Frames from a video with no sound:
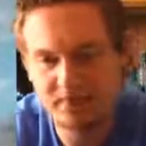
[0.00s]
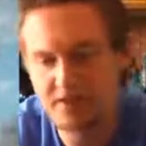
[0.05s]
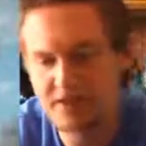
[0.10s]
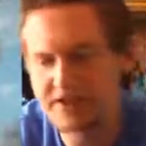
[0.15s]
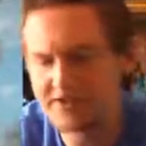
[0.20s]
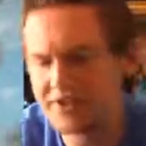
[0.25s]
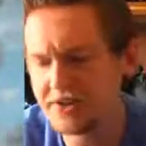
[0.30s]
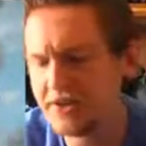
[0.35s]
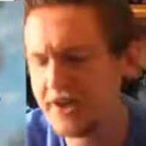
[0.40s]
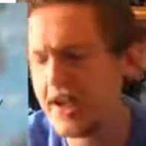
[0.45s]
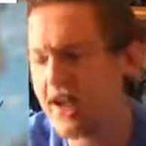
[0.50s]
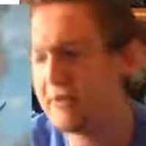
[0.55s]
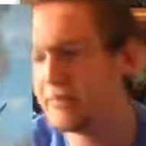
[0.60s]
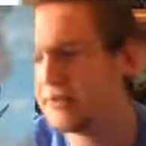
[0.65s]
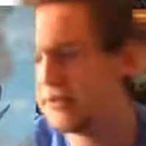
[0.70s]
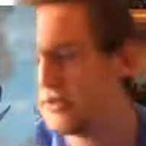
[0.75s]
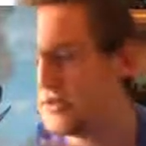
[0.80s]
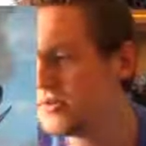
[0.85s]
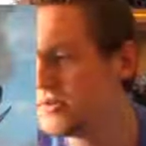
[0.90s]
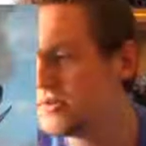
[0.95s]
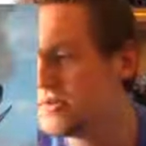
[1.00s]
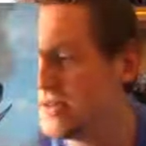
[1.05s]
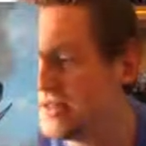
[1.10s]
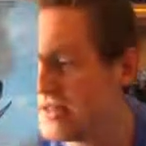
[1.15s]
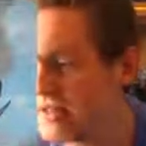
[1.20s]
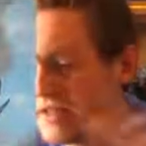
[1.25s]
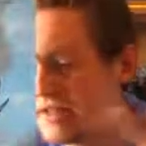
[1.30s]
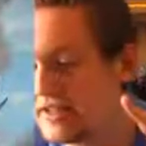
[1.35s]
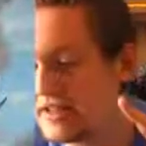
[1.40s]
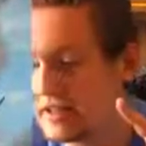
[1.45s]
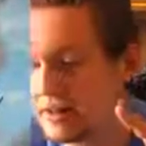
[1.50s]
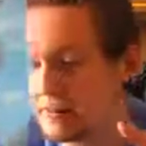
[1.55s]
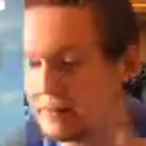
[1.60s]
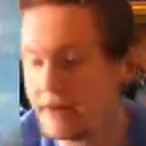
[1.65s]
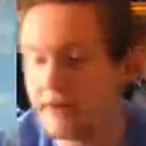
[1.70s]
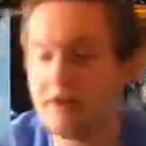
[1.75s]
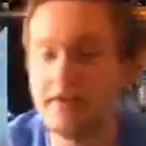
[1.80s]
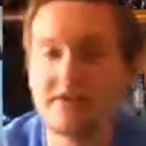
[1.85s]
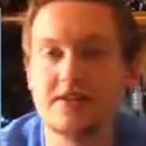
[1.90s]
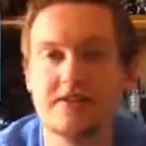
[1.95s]
so yeah, but those are basically the
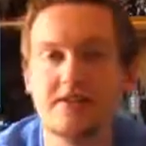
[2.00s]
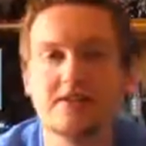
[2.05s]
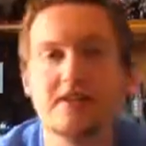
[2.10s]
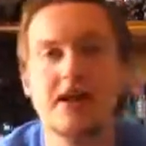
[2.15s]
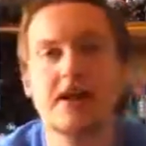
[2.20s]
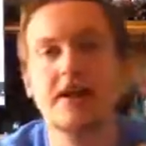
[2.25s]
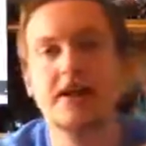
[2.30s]
appearances.